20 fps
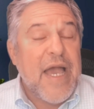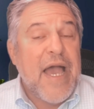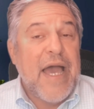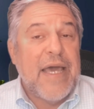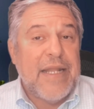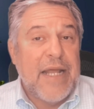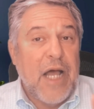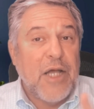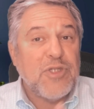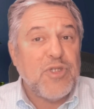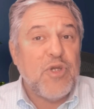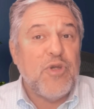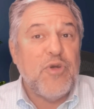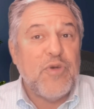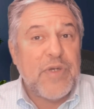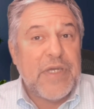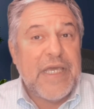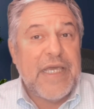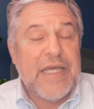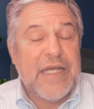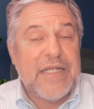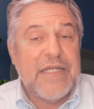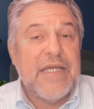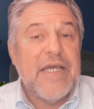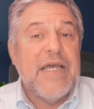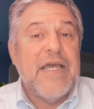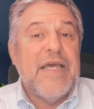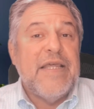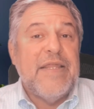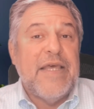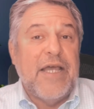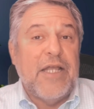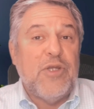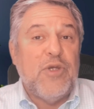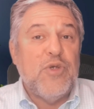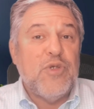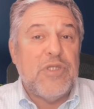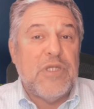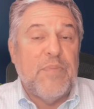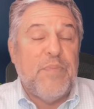and I'll show you a kid that
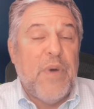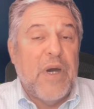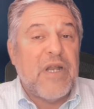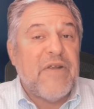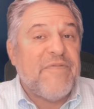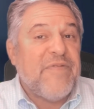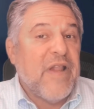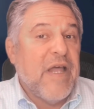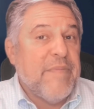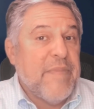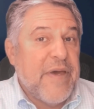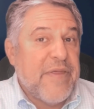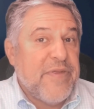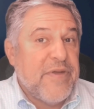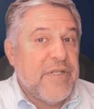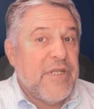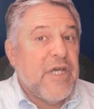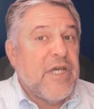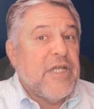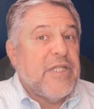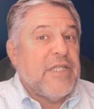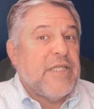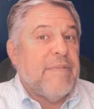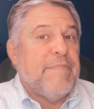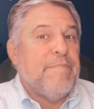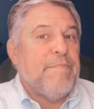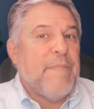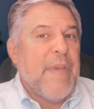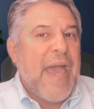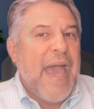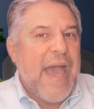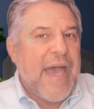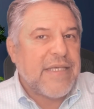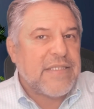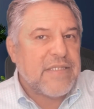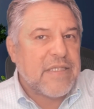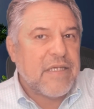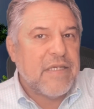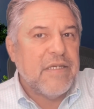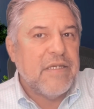used the butterfly method to
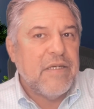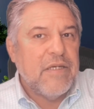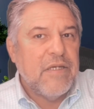mask